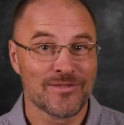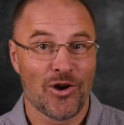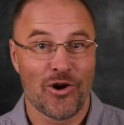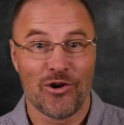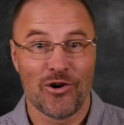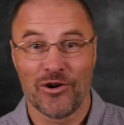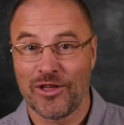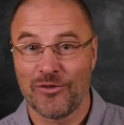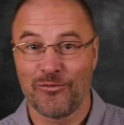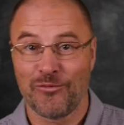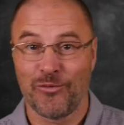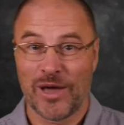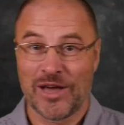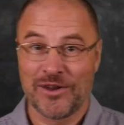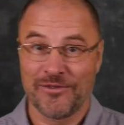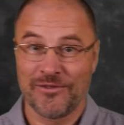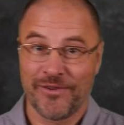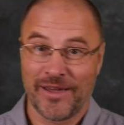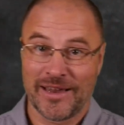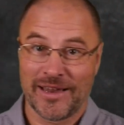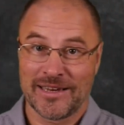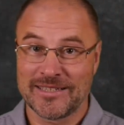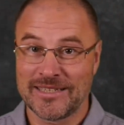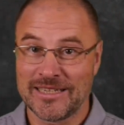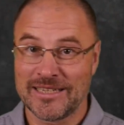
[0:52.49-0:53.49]
or if we are
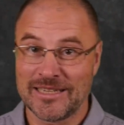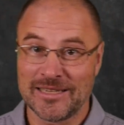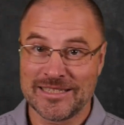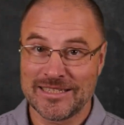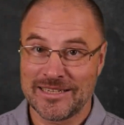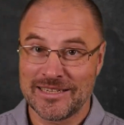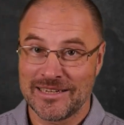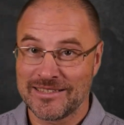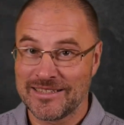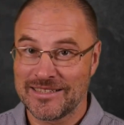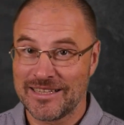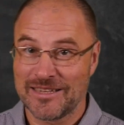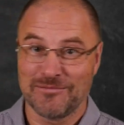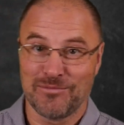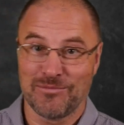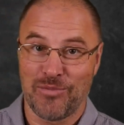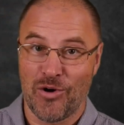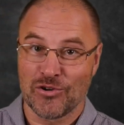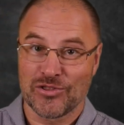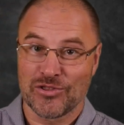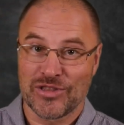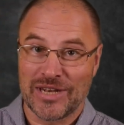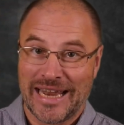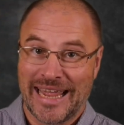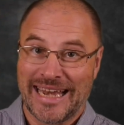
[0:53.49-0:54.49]
facing certain
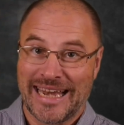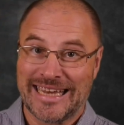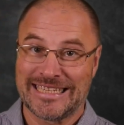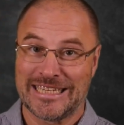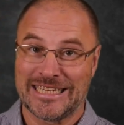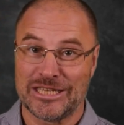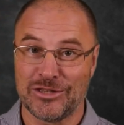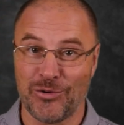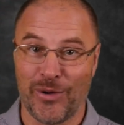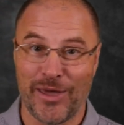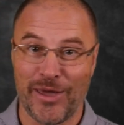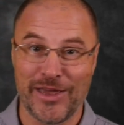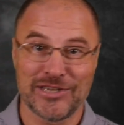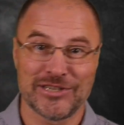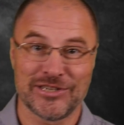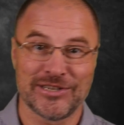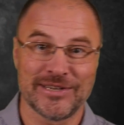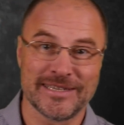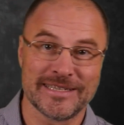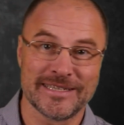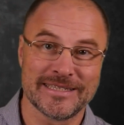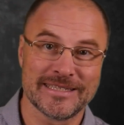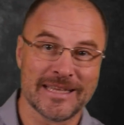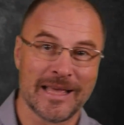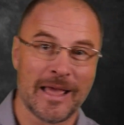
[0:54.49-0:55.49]
borderline
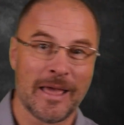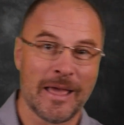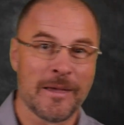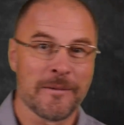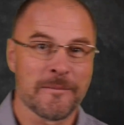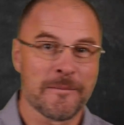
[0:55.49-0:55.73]
situations,